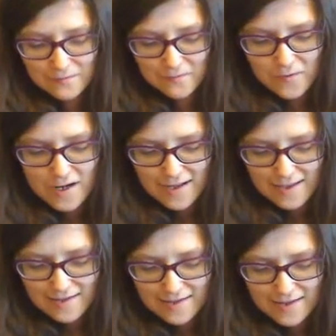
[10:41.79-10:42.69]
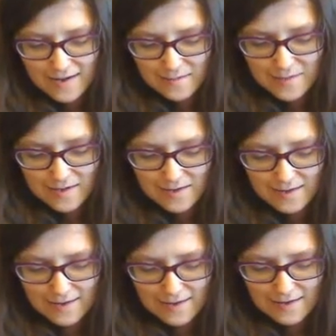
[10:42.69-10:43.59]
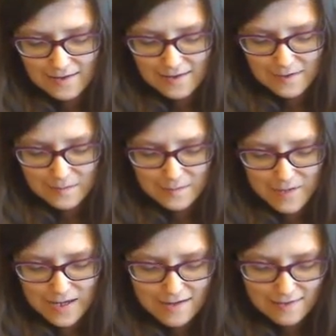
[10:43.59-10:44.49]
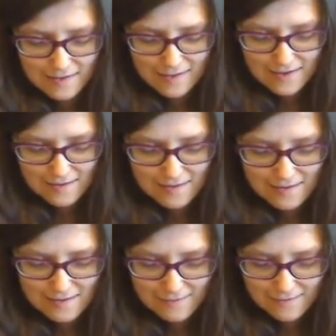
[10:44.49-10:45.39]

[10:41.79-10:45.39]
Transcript: foil on top so just peel that off